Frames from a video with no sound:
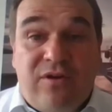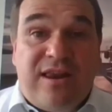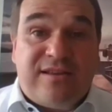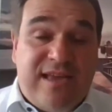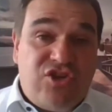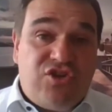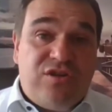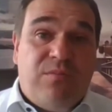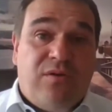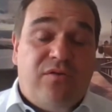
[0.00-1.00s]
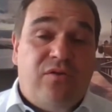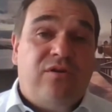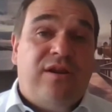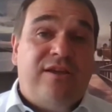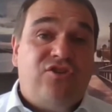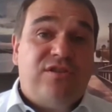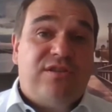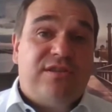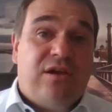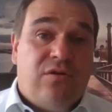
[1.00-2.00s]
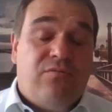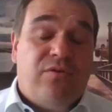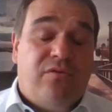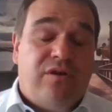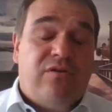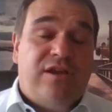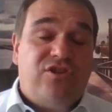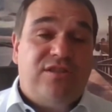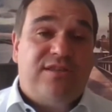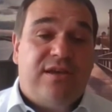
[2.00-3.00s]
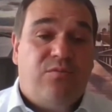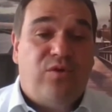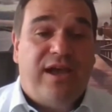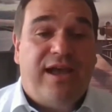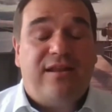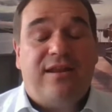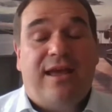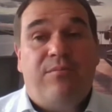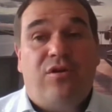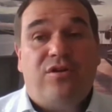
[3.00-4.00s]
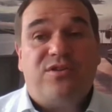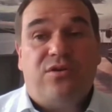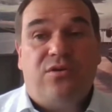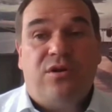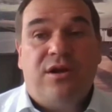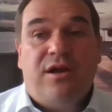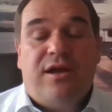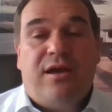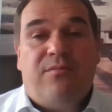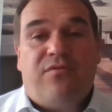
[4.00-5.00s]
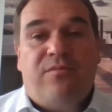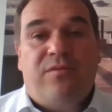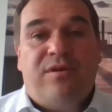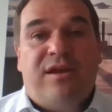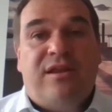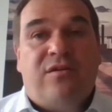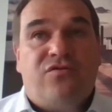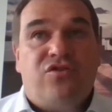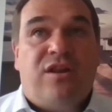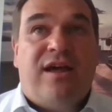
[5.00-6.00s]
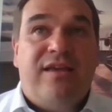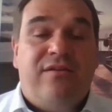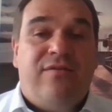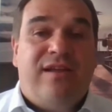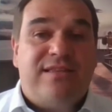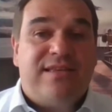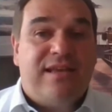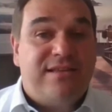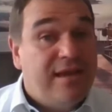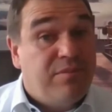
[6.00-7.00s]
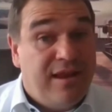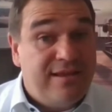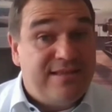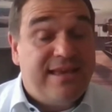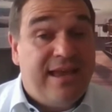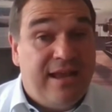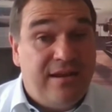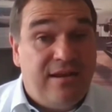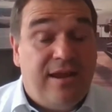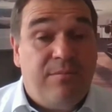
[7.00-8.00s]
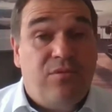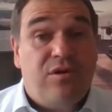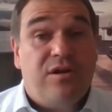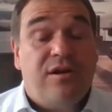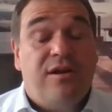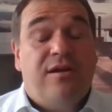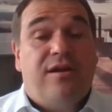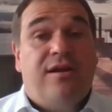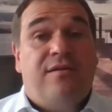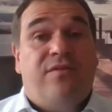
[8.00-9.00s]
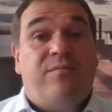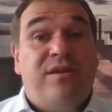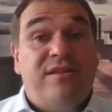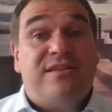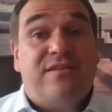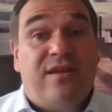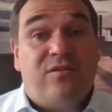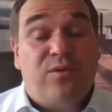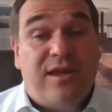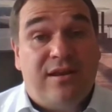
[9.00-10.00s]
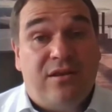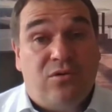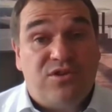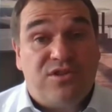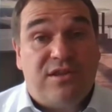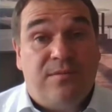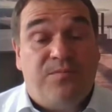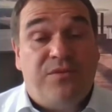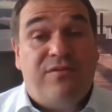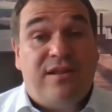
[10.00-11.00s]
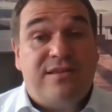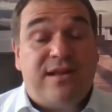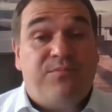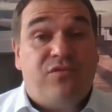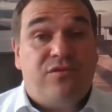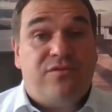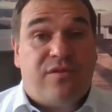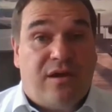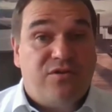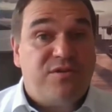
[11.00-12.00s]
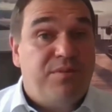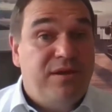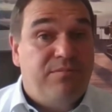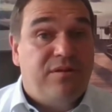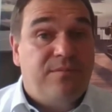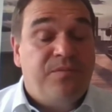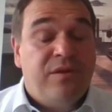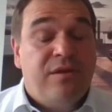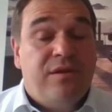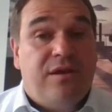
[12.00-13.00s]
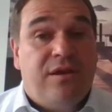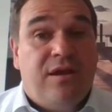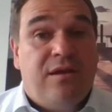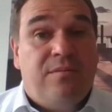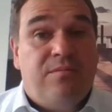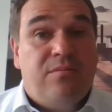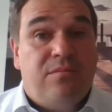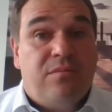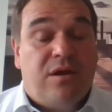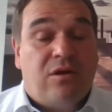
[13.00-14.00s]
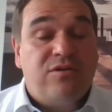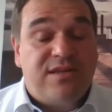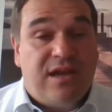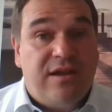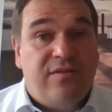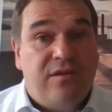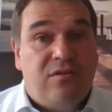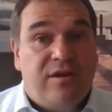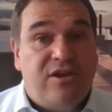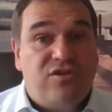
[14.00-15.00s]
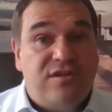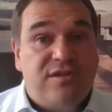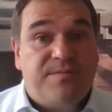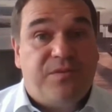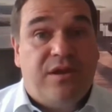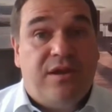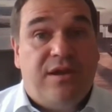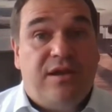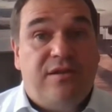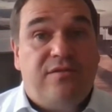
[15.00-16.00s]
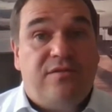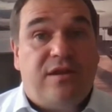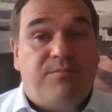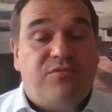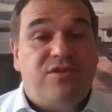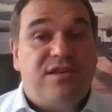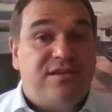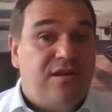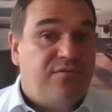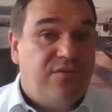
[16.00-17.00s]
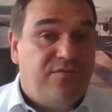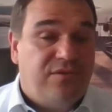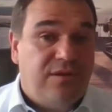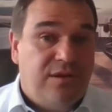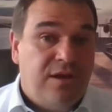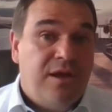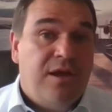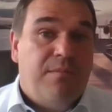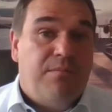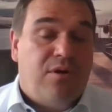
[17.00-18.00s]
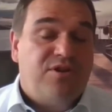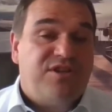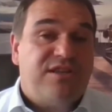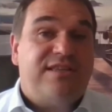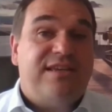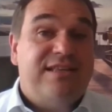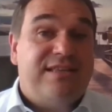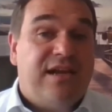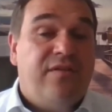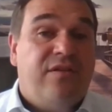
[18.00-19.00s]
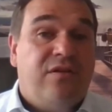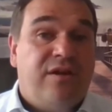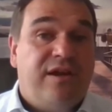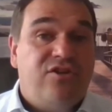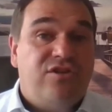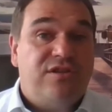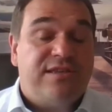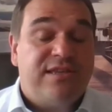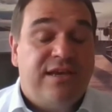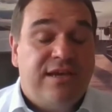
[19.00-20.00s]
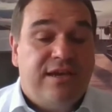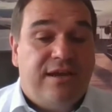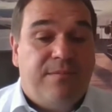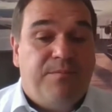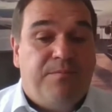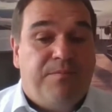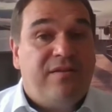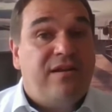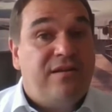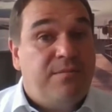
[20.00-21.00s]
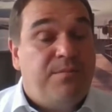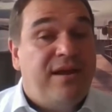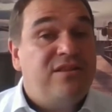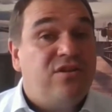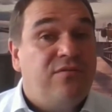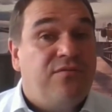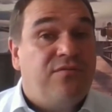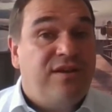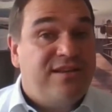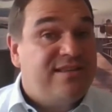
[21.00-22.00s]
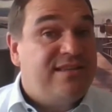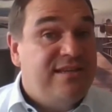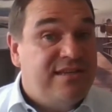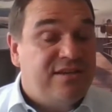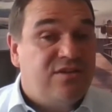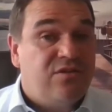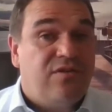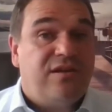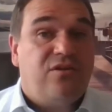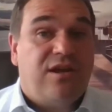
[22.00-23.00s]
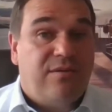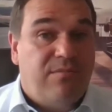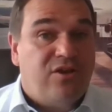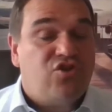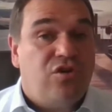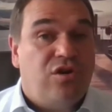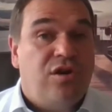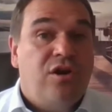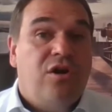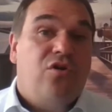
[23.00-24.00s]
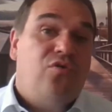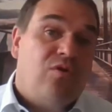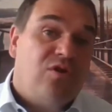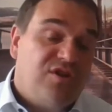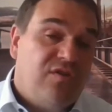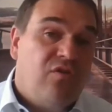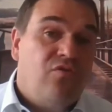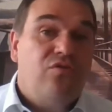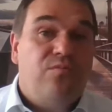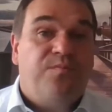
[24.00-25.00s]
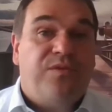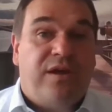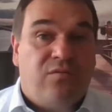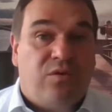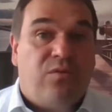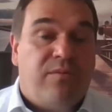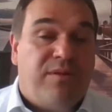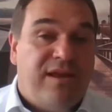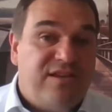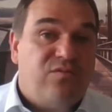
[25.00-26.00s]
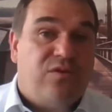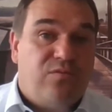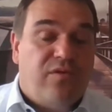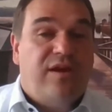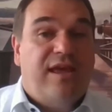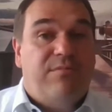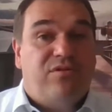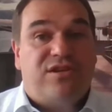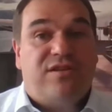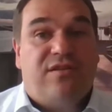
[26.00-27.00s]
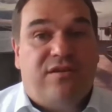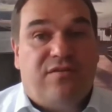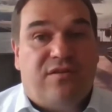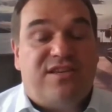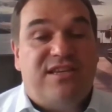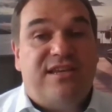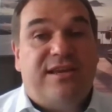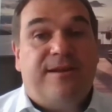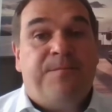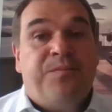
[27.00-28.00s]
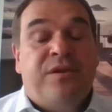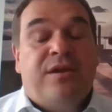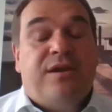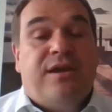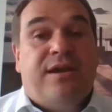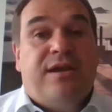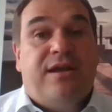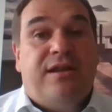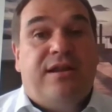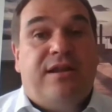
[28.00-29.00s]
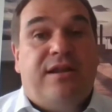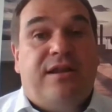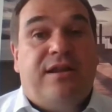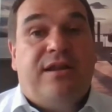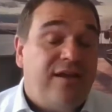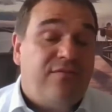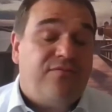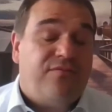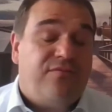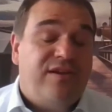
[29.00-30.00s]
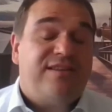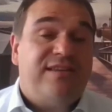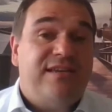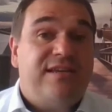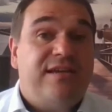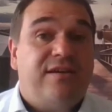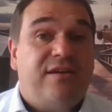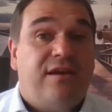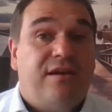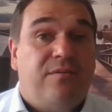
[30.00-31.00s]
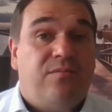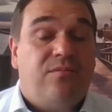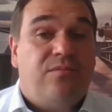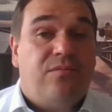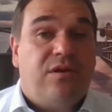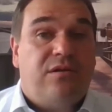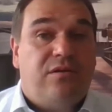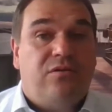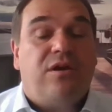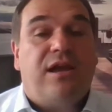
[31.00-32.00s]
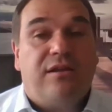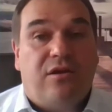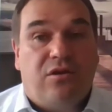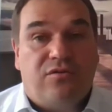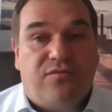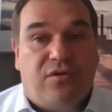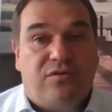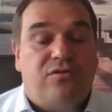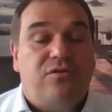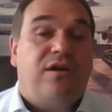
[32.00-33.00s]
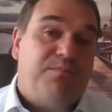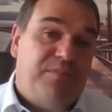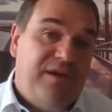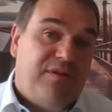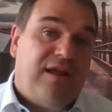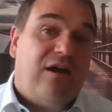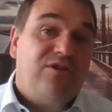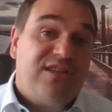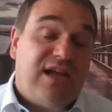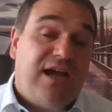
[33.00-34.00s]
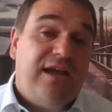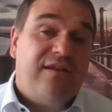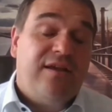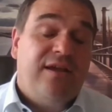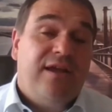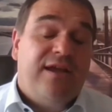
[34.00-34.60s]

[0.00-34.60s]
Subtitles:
the relaxation about the regulations, what were the regulations, and we had in Hamburg. So from the beginning of July, events can take place again in Hamburg, and that means that we can host events up to 1,000 people outside the locations, and up to 650 persons inside the locations. But that depends on fixed seating, so that you can make sure who was in the room and what were the places, what were the neighbors in the seating. And if we don't have fixed seating, you can go for 200 people outside